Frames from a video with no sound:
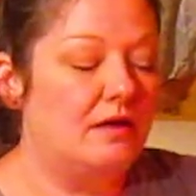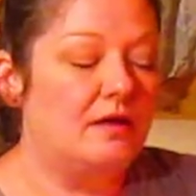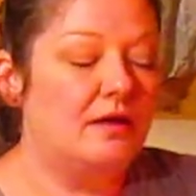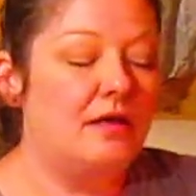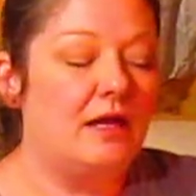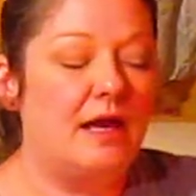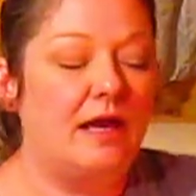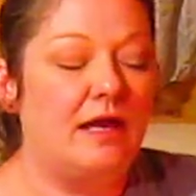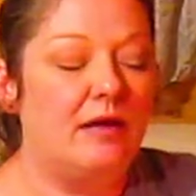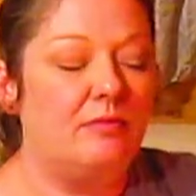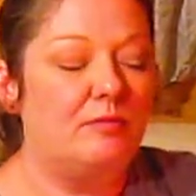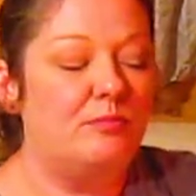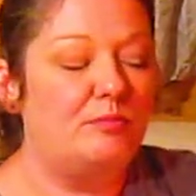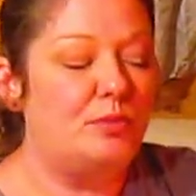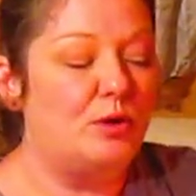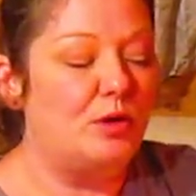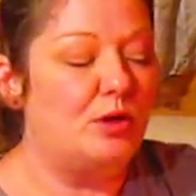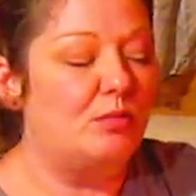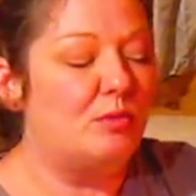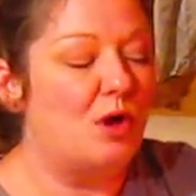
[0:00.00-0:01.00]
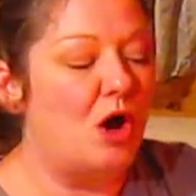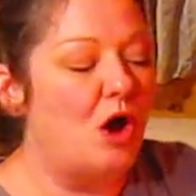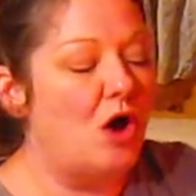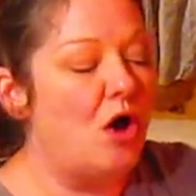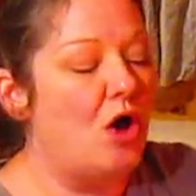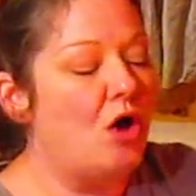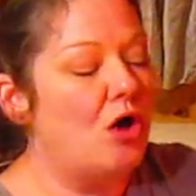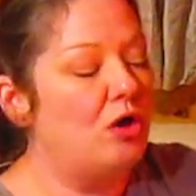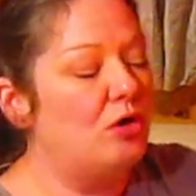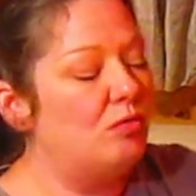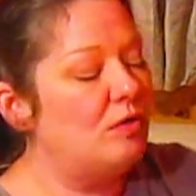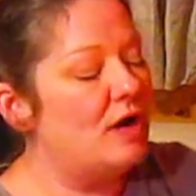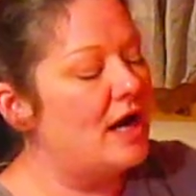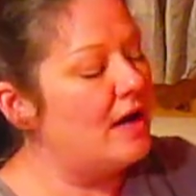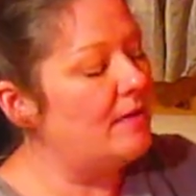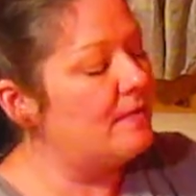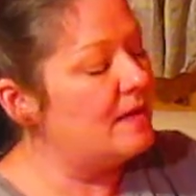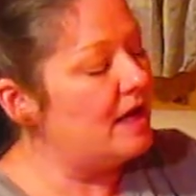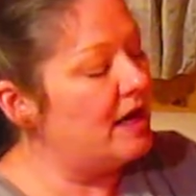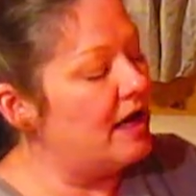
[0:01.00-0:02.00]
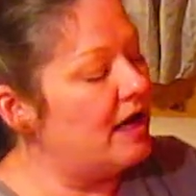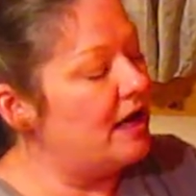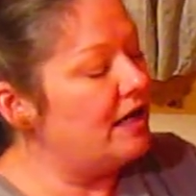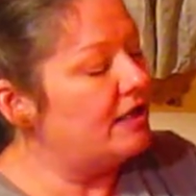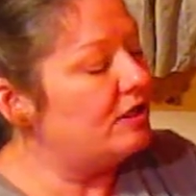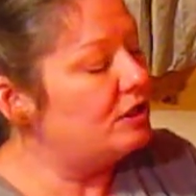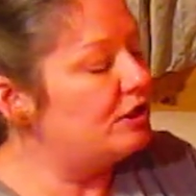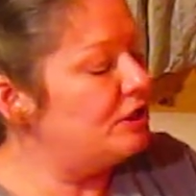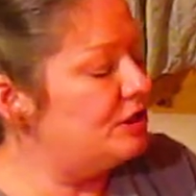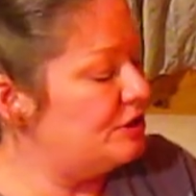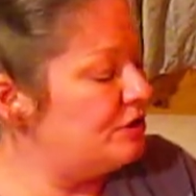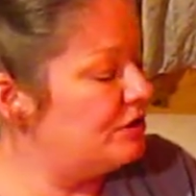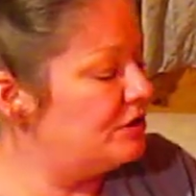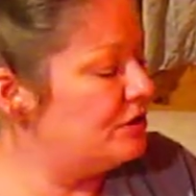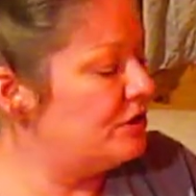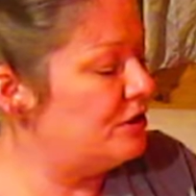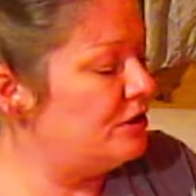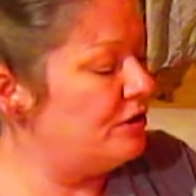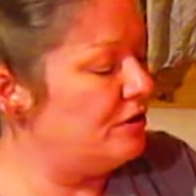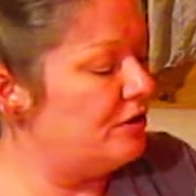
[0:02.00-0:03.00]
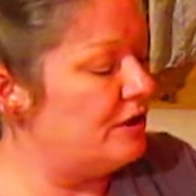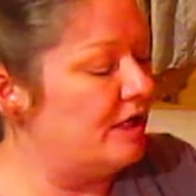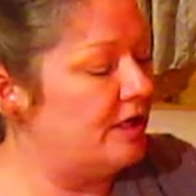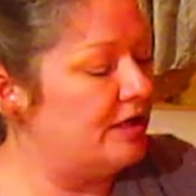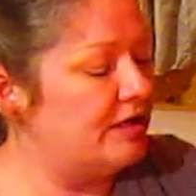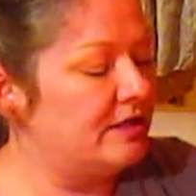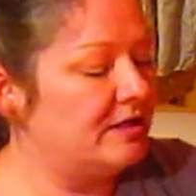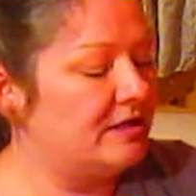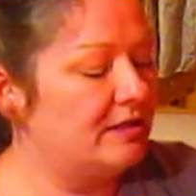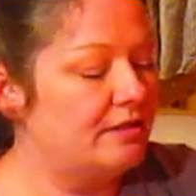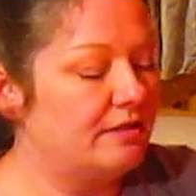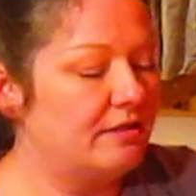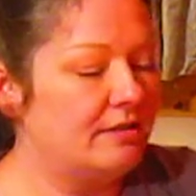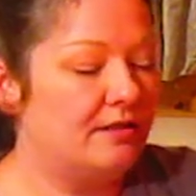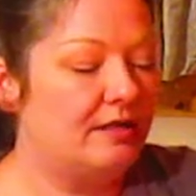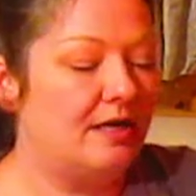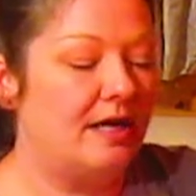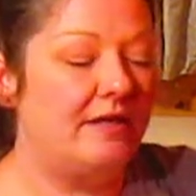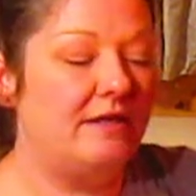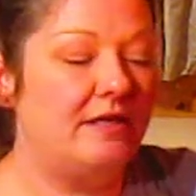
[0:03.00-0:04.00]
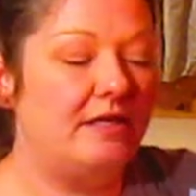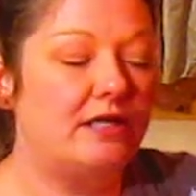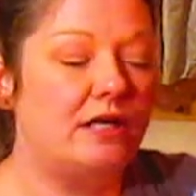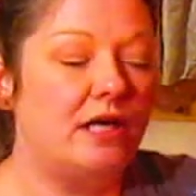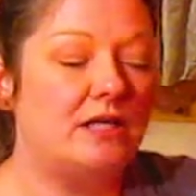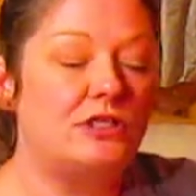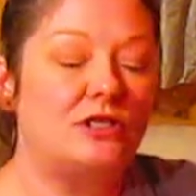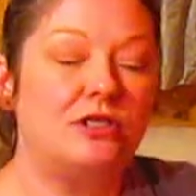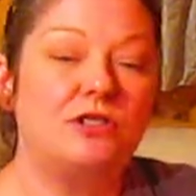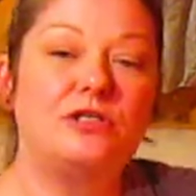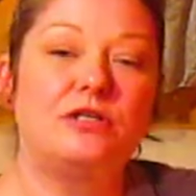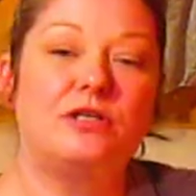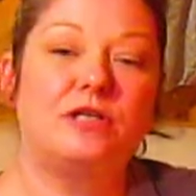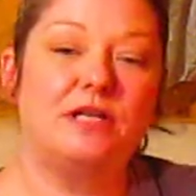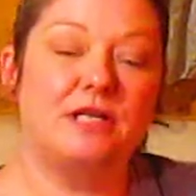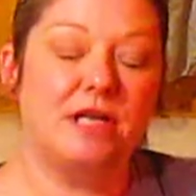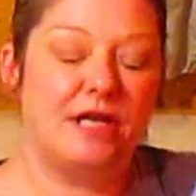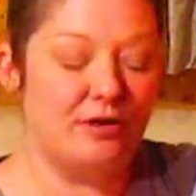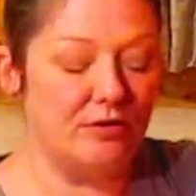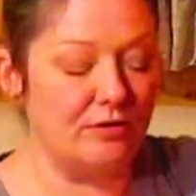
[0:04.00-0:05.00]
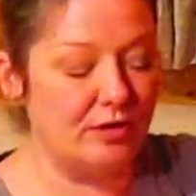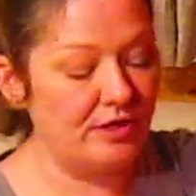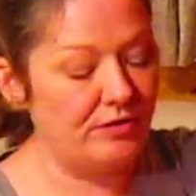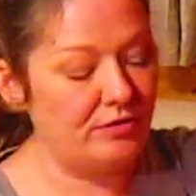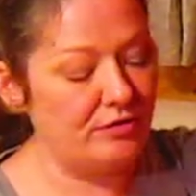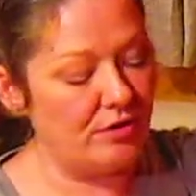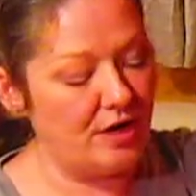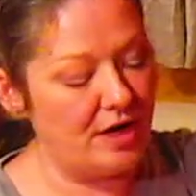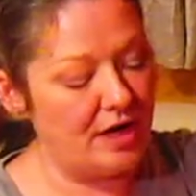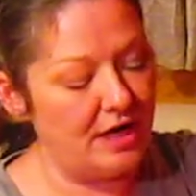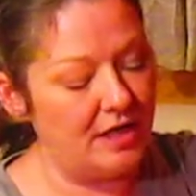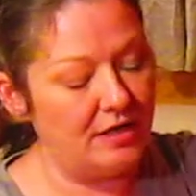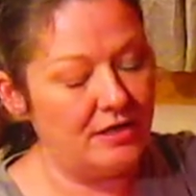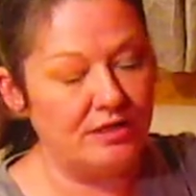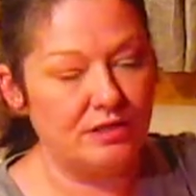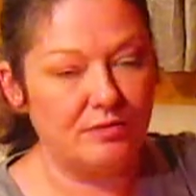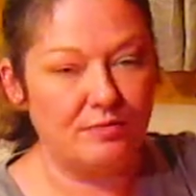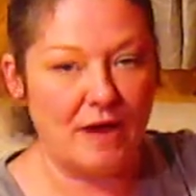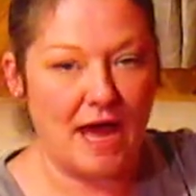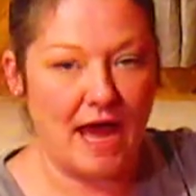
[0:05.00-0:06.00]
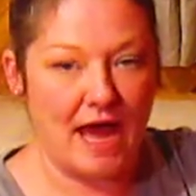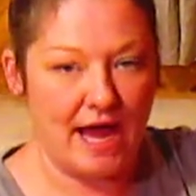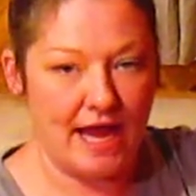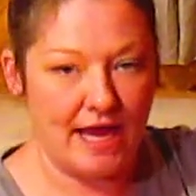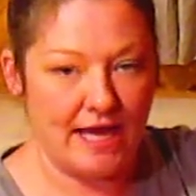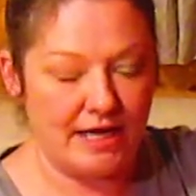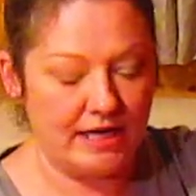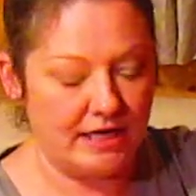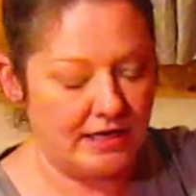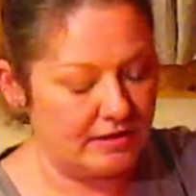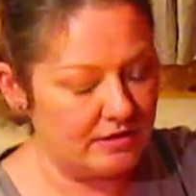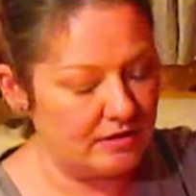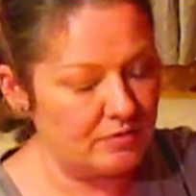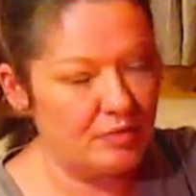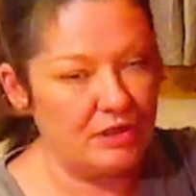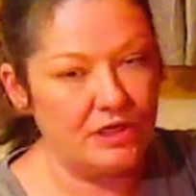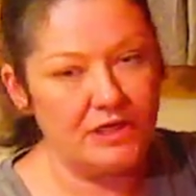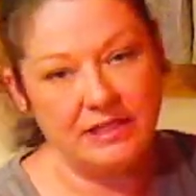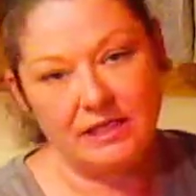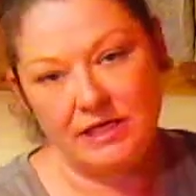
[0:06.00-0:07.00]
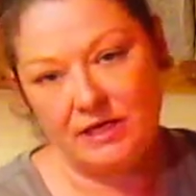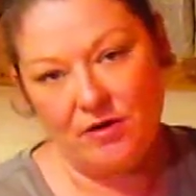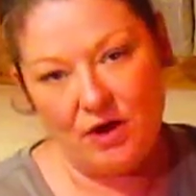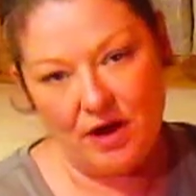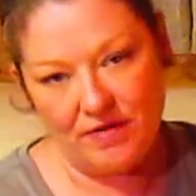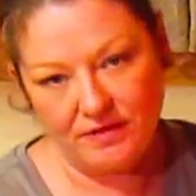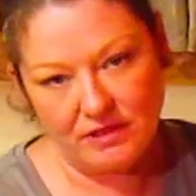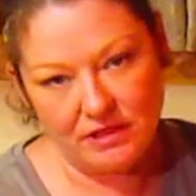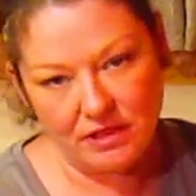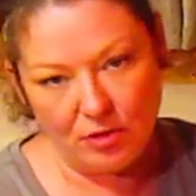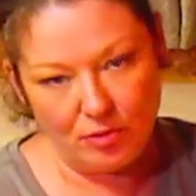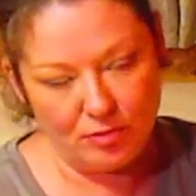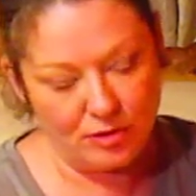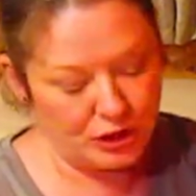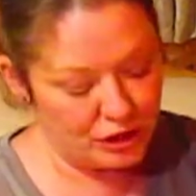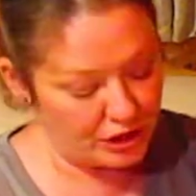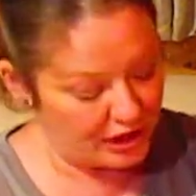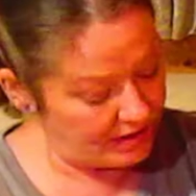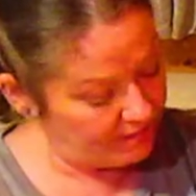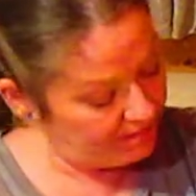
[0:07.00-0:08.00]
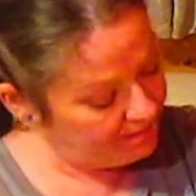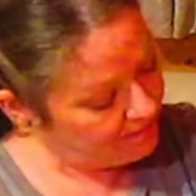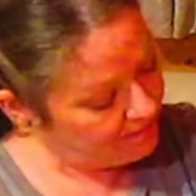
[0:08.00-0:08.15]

and put them all around the edge to secure it. And then I just took a needle and thread just by hand because I don't have a sewing machine.